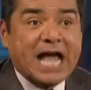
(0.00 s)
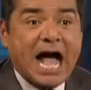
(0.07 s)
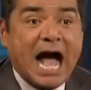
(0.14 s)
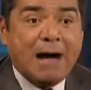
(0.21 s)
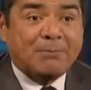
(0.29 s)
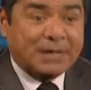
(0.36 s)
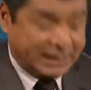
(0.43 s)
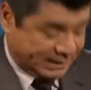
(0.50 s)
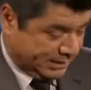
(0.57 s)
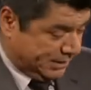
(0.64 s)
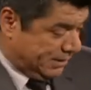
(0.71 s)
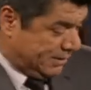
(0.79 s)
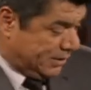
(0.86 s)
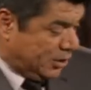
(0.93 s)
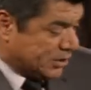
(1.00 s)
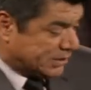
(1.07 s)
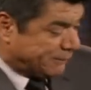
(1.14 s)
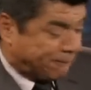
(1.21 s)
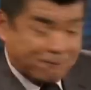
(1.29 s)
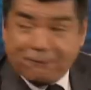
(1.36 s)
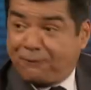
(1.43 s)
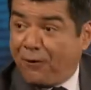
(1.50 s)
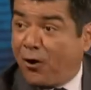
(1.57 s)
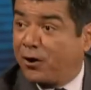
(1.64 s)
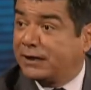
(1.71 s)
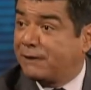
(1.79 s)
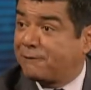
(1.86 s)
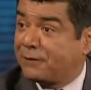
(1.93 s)
in an omelet. There's
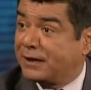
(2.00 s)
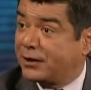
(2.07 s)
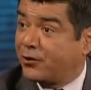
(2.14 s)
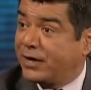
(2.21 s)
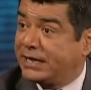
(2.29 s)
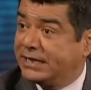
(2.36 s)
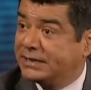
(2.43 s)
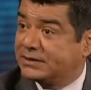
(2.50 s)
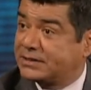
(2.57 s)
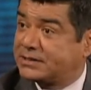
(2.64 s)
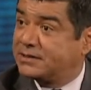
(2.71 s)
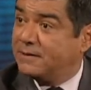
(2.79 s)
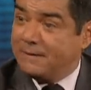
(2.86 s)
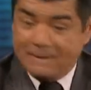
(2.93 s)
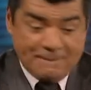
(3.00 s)
four different ingredients.